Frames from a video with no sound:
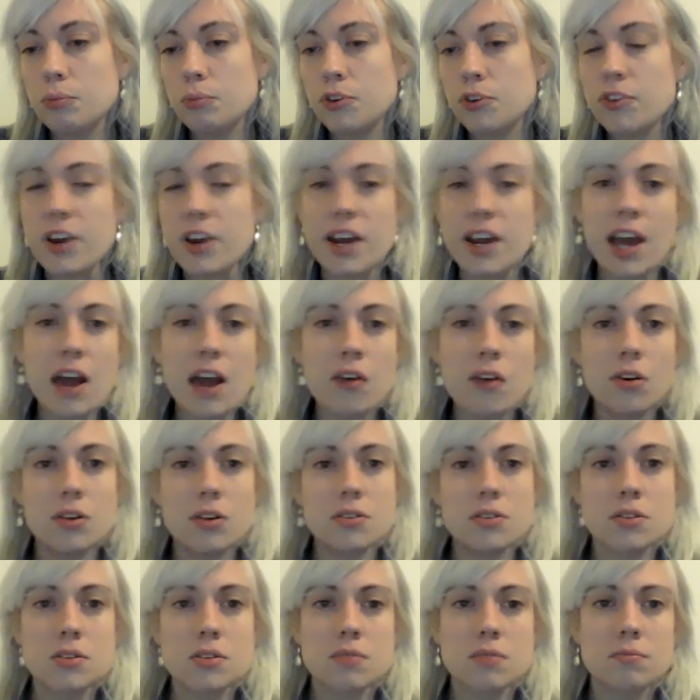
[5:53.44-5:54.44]
prevent
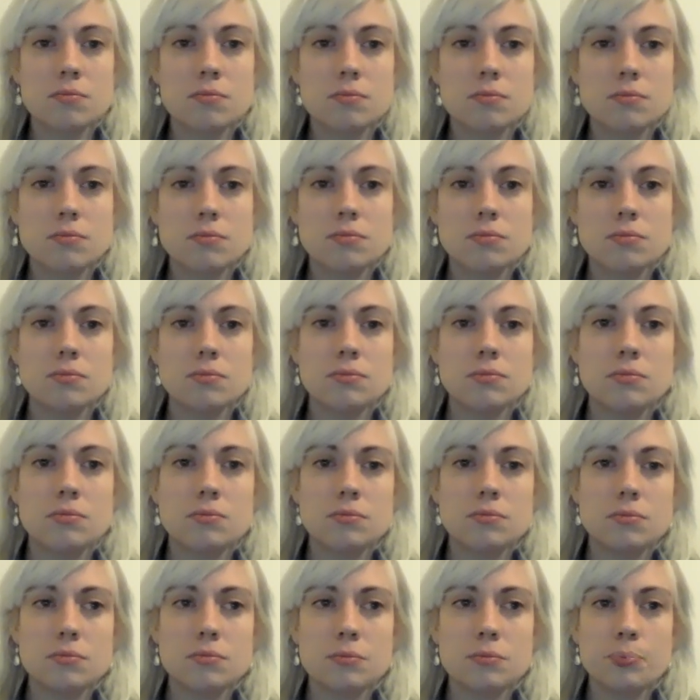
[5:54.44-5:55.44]
errors,
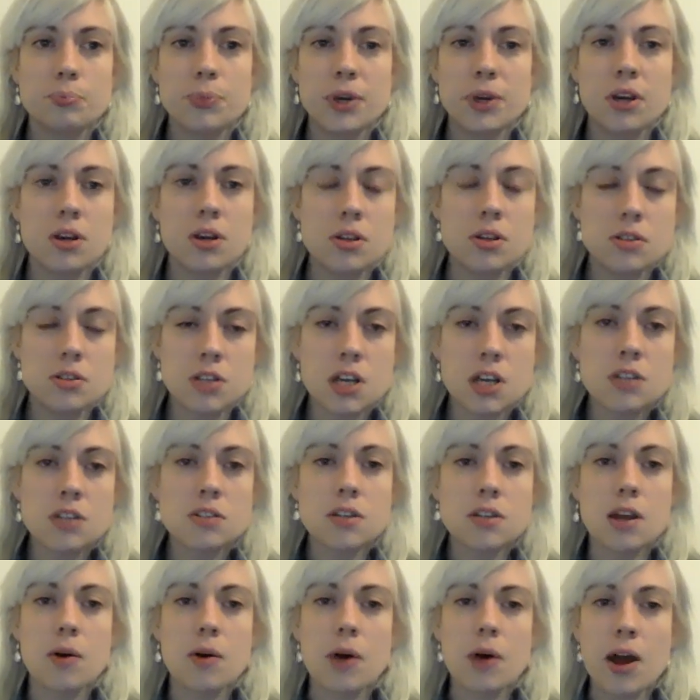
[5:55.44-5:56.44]
because
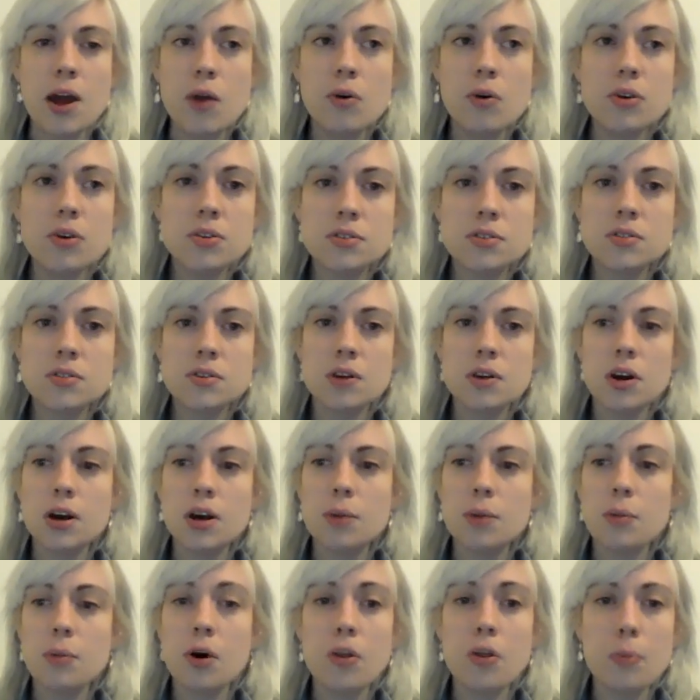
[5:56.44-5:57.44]
this errors
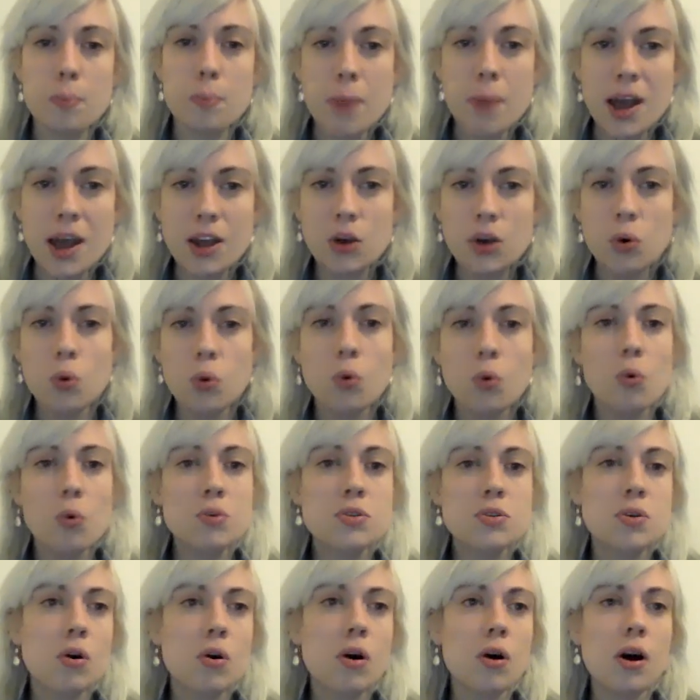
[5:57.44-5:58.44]
are the main
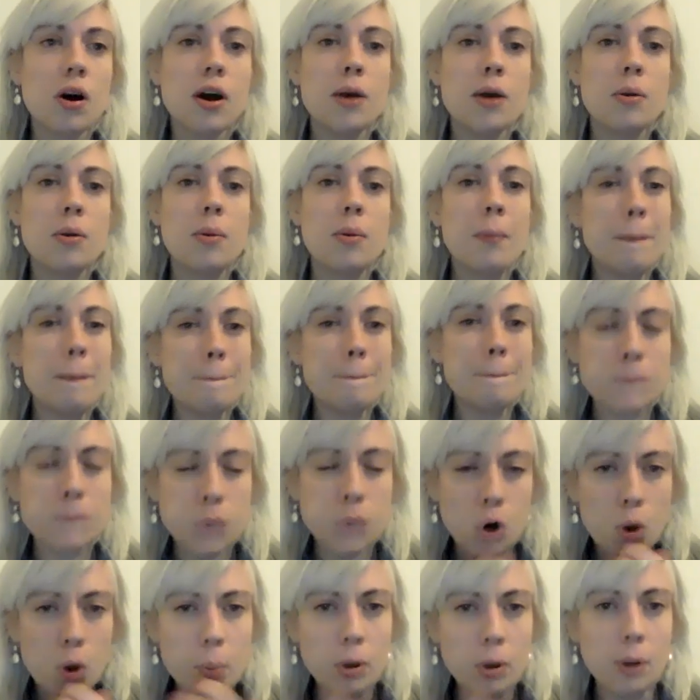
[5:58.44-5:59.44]
cause and
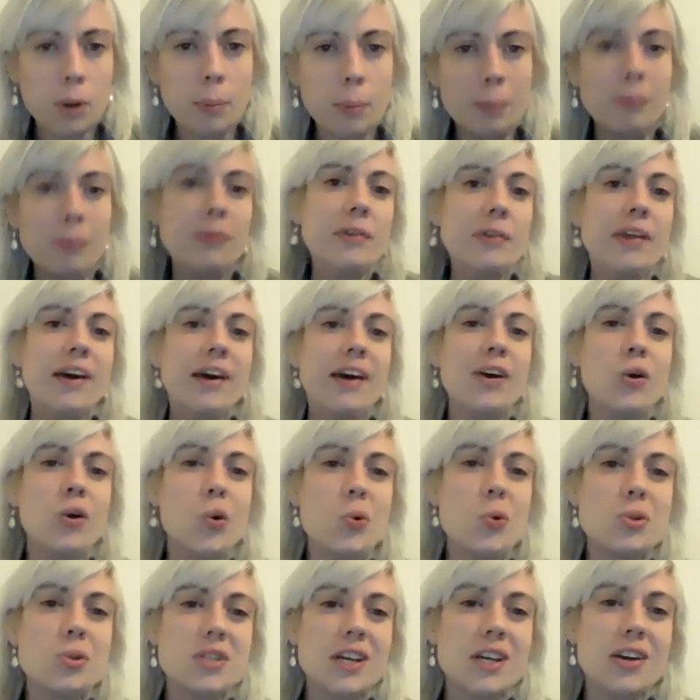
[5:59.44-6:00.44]
problem that are
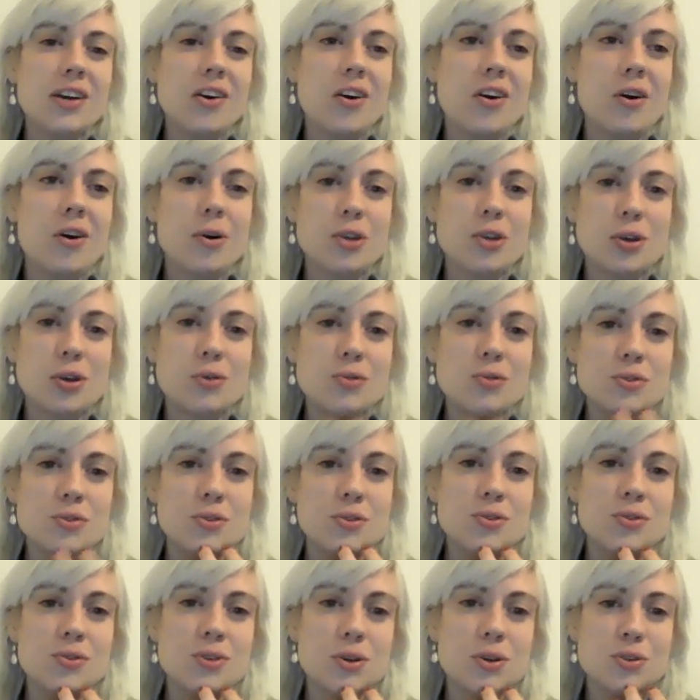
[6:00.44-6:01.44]
causing our
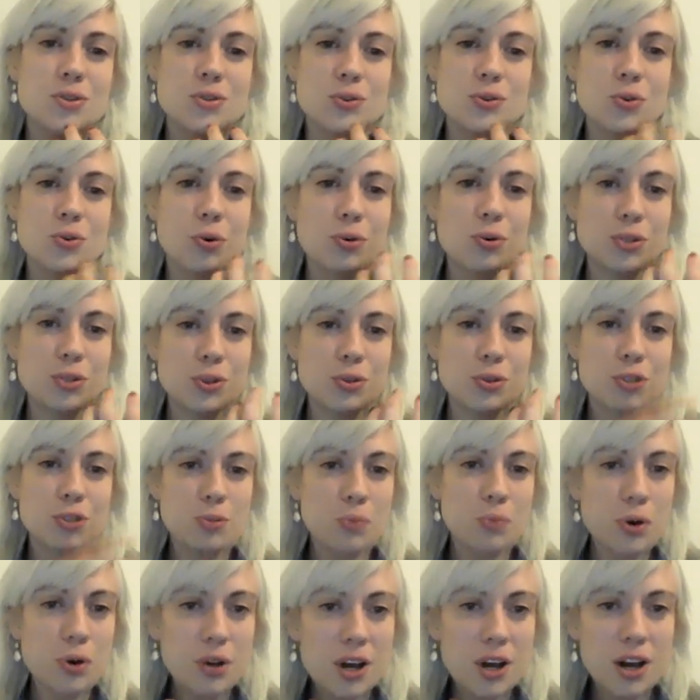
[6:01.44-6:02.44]
users to not use
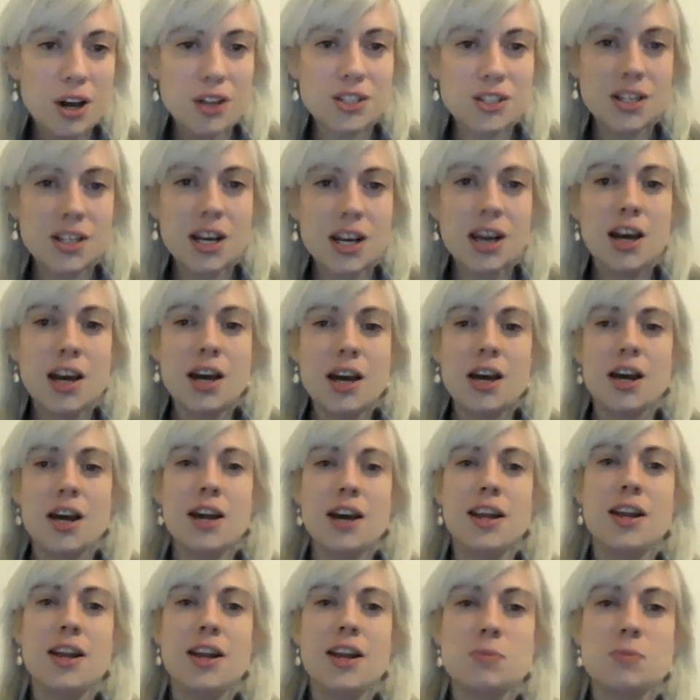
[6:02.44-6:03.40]
this product, and